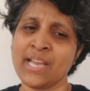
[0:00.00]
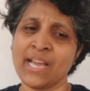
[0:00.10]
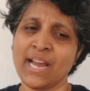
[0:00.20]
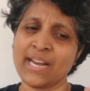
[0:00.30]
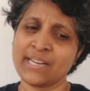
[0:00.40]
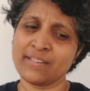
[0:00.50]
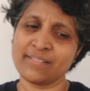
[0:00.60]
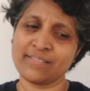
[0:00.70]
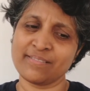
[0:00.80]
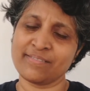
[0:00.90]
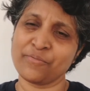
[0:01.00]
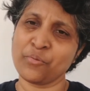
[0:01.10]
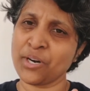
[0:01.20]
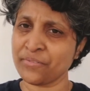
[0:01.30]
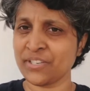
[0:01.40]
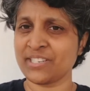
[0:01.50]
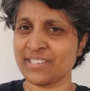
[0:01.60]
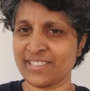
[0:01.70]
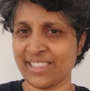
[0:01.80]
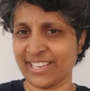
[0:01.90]
And one of the
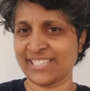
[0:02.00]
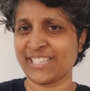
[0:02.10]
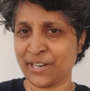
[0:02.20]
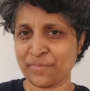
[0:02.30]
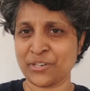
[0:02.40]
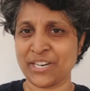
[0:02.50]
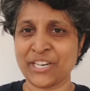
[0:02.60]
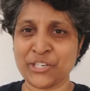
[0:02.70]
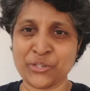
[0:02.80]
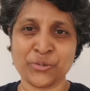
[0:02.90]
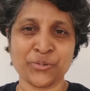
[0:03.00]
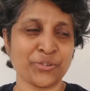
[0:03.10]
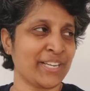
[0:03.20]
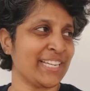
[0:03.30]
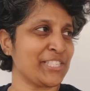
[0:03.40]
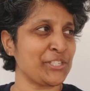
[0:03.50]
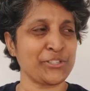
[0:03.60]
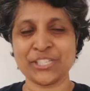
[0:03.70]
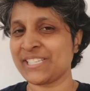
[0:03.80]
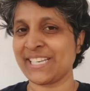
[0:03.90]
things that I'm trying to do today is to
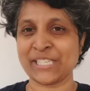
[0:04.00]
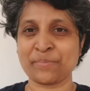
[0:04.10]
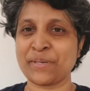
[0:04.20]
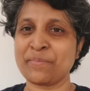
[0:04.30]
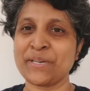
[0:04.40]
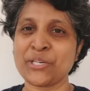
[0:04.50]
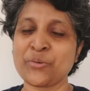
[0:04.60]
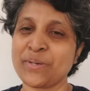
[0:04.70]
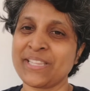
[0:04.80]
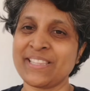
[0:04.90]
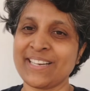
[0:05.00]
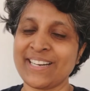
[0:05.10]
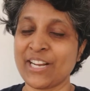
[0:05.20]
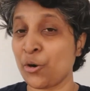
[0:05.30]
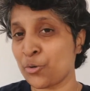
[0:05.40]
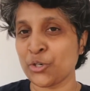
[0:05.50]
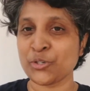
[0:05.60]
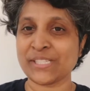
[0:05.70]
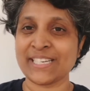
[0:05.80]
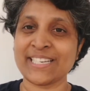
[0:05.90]
just experiment with an outdoor
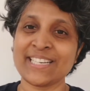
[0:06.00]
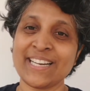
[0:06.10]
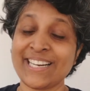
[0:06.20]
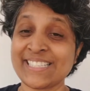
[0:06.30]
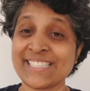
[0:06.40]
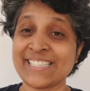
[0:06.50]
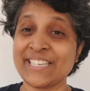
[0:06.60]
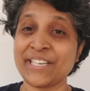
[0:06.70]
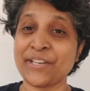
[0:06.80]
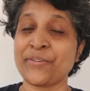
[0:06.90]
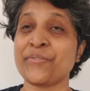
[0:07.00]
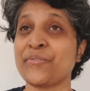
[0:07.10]
setting and see if